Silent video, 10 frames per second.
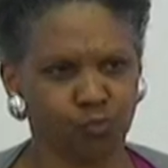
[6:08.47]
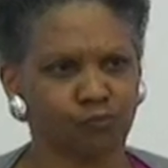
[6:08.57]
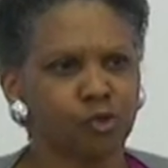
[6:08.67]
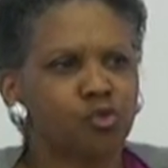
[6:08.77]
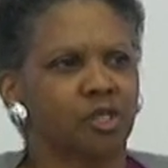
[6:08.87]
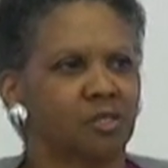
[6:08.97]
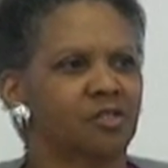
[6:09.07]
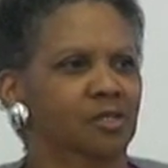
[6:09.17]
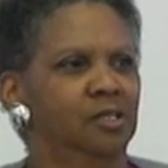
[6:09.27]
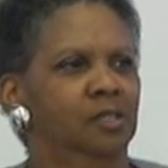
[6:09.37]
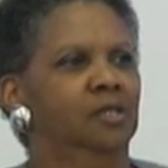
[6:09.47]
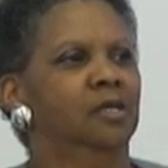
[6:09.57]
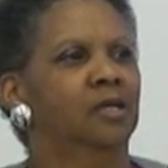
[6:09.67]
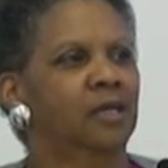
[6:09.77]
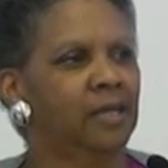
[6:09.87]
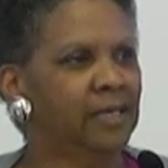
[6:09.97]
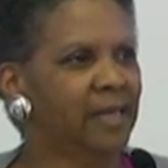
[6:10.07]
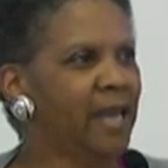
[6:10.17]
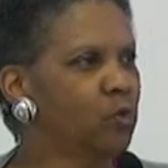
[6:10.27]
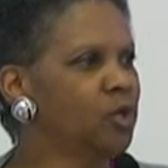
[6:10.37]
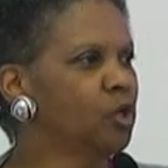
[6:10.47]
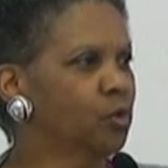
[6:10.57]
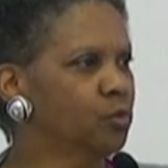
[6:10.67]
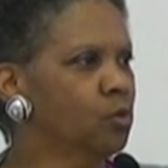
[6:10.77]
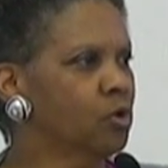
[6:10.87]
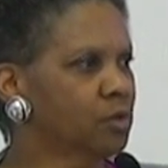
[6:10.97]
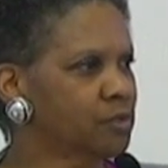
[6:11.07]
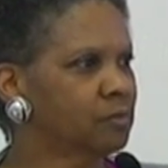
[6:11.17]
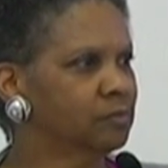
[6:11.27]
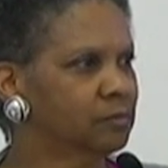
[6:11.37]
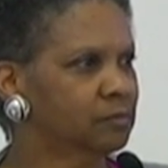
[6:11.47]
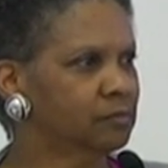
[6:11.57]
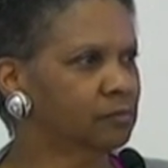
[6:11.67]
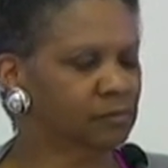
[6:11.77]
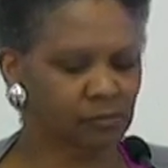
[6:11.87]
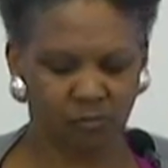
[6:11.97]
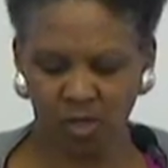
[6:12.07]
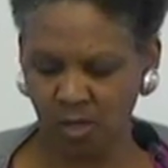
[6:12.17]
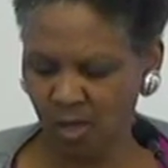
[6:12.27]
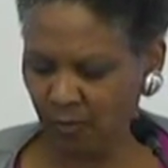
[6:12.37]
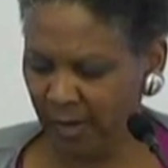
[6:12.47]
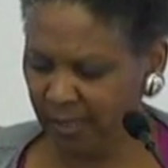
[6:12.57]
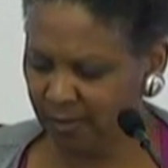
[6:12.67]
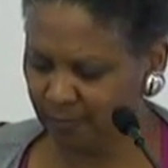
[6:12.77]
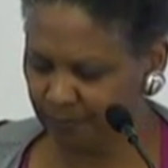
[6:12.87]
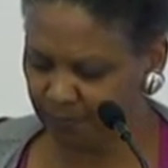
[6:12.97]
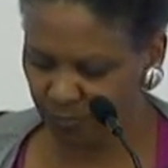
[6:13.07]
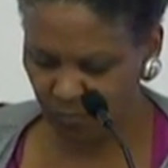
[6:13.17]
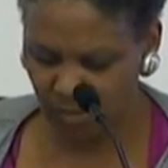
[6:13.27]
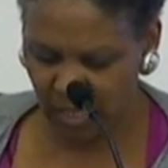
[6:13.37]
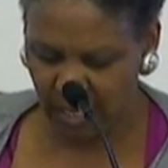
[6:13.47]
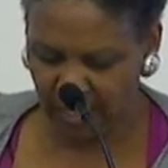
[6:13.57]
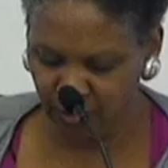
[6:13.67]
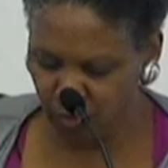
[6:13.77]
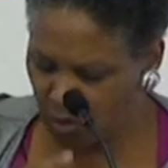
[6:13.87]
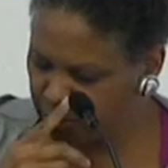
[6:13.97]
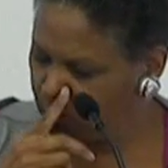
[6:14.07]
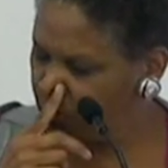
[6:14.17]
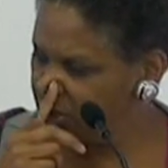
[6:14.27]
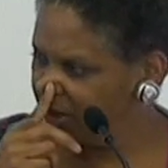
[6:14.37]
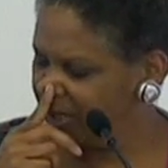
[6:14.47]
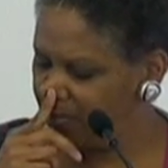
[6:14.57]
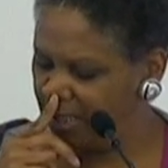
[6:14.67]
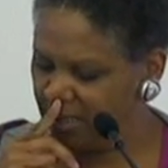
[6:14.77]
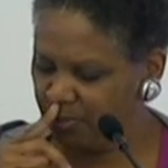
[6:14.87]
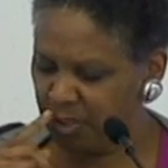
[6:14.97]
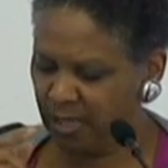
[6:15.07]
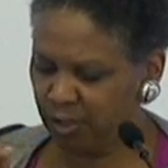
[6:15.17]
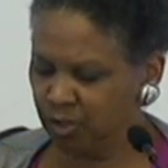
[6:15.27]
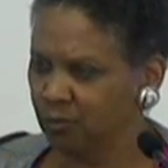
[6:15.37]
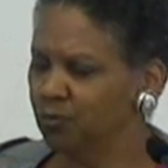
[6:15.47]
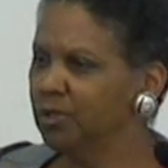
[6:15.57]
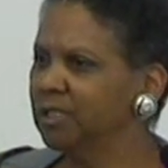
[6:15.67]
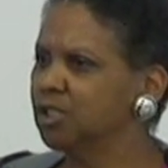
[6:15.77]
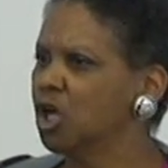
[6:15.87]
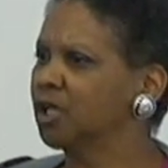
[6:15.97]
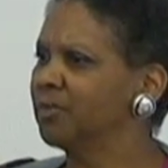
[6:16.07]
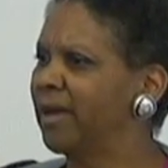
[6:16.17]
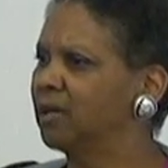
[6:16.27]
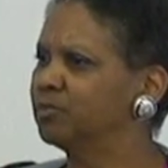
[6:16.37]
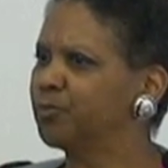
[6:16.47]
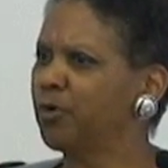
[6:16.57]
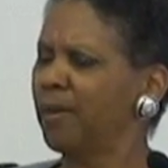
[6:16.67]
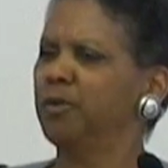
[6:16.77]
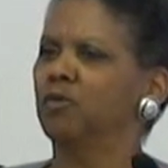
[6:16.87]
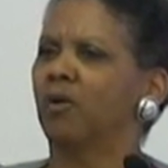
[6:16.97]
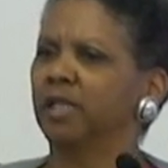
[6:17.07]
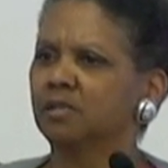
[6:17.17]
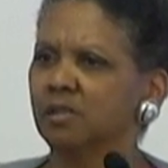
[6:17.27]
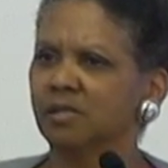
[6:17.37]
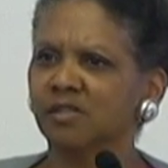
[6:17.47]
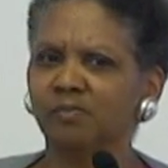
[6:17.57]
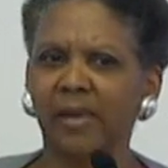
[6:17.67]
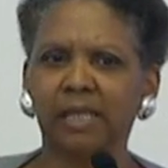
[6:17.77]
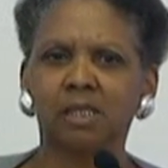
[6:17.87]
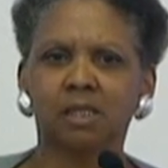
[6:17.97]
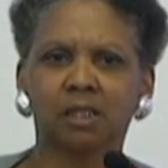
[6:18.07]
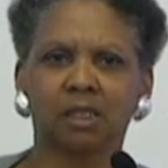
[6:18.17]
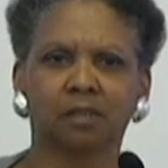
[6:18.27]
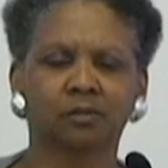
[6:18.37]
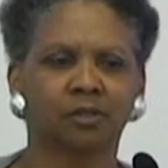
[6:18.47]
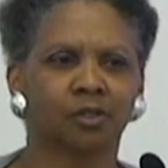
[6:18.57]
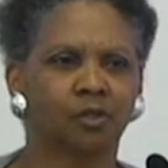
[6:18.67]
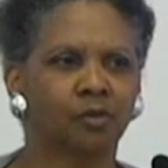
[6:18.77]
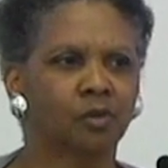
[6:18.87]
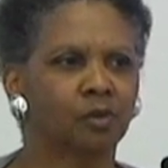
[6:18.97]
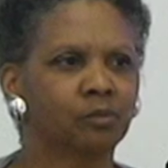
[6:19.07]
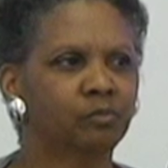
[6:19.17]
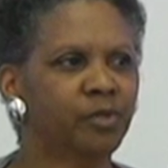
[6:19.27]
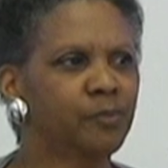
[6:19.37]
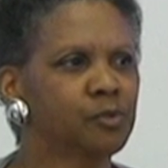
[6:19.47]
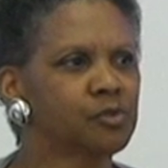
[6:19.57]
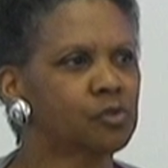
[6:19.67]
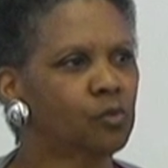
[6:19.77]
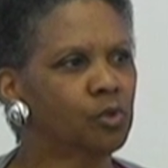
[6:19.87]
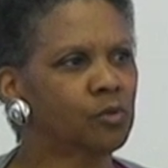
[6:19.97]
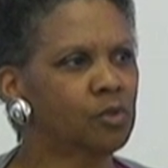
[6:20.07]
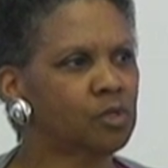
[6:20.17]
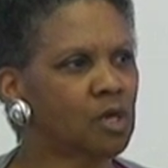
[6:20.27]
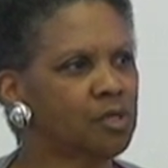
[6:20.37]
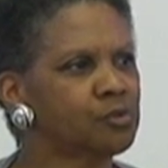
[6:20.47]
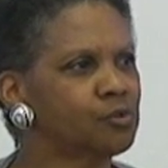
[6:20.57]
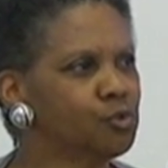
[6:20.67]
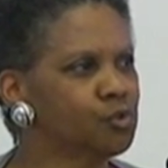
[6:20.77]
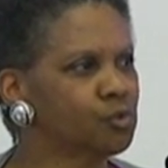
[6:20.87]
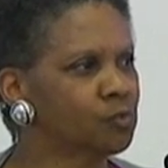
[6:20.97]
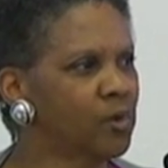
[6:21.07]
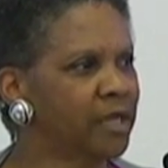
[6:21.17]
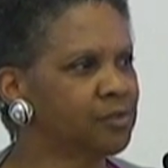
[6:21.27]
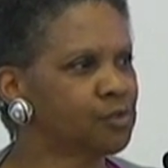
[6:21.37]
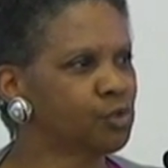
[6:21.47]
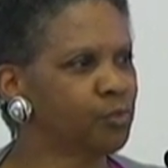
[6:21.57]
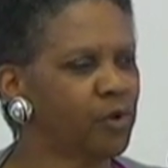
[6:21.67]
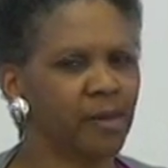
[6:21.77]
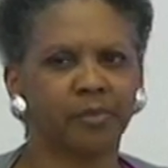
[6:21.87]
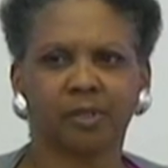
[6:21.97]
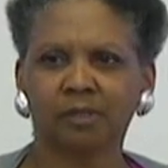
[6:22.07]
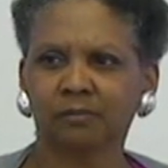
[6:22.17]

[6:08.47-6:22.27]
rooted in how we know the world, right? It's also, when we talk about the means of production, really talking about property rights and dismantling people's quote-unquote constitutional rights to property.